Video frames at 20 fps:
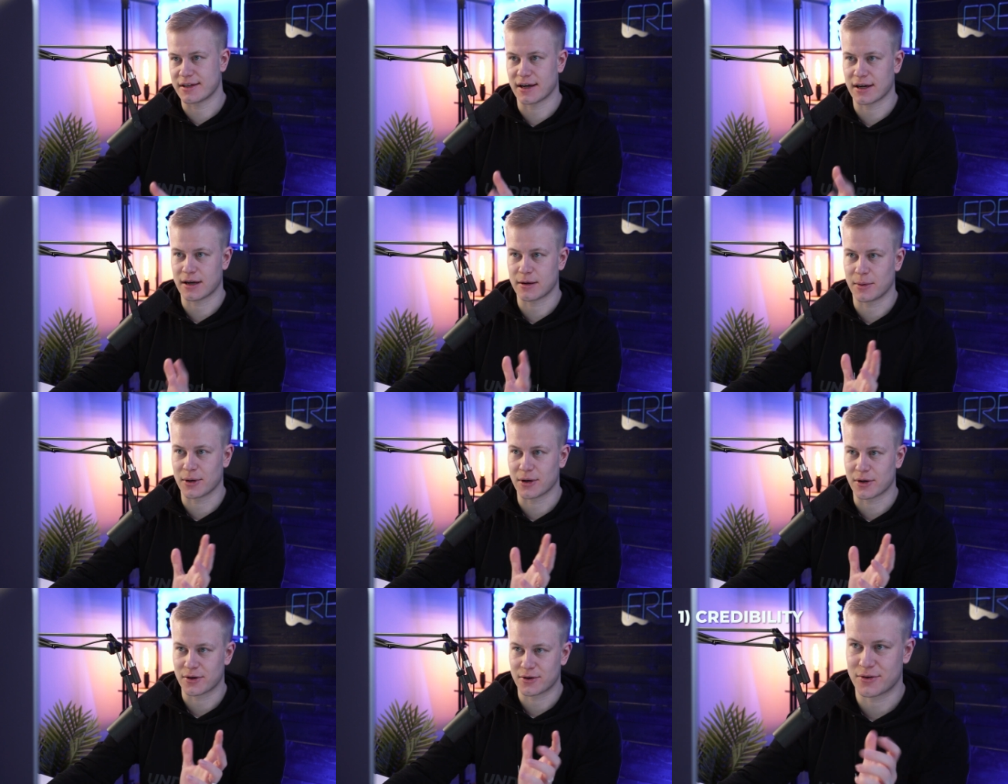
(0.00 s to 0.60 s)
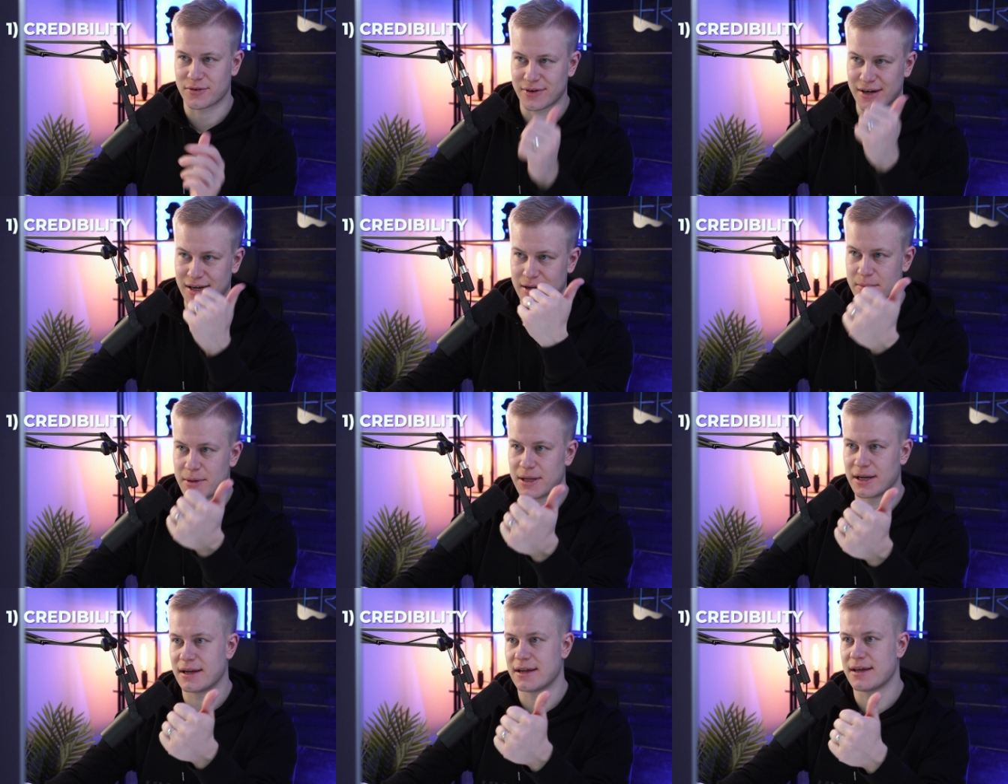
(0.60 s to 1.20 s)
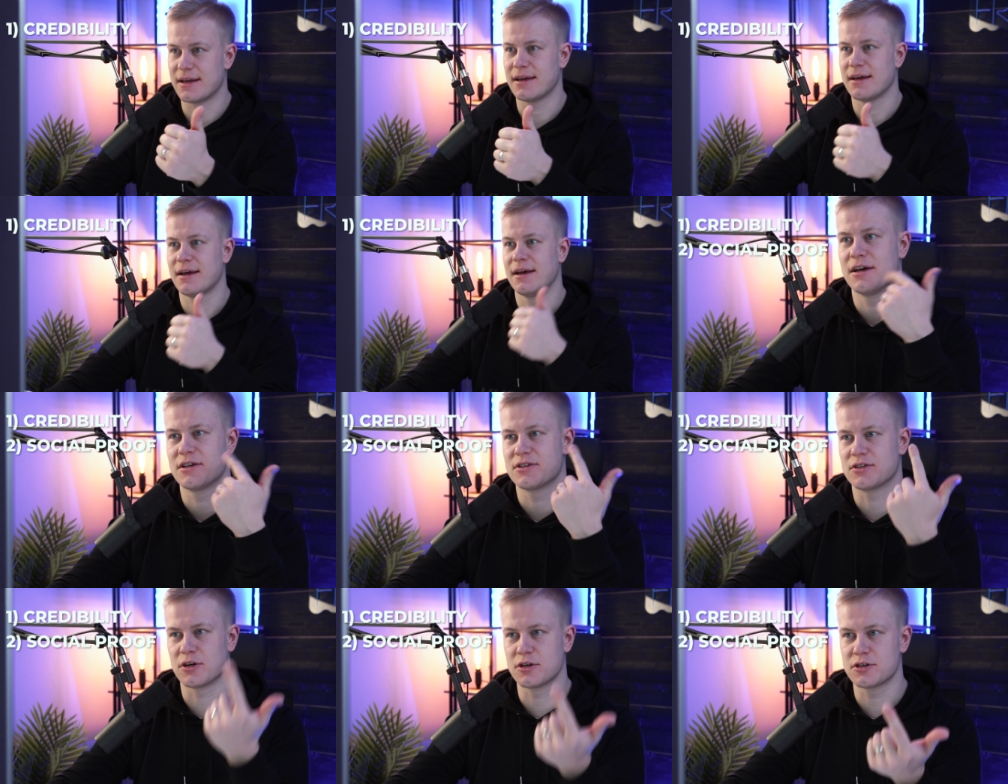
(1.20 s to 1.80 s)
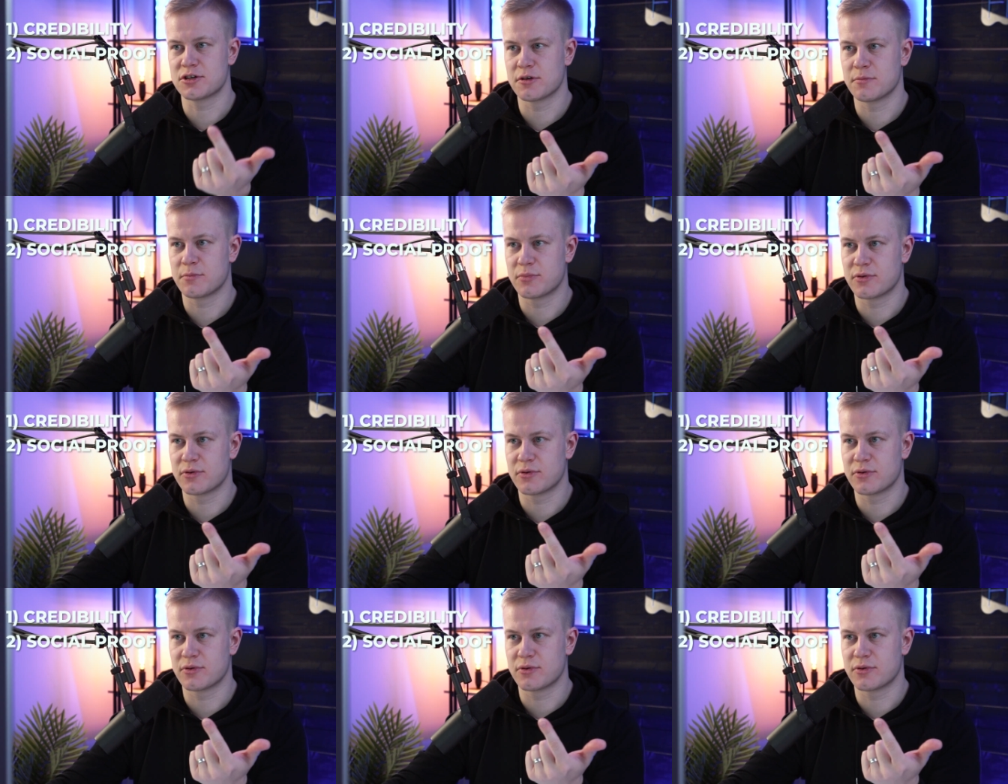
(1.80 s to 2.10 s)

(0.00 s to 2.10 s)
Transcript: to talk about credibility, social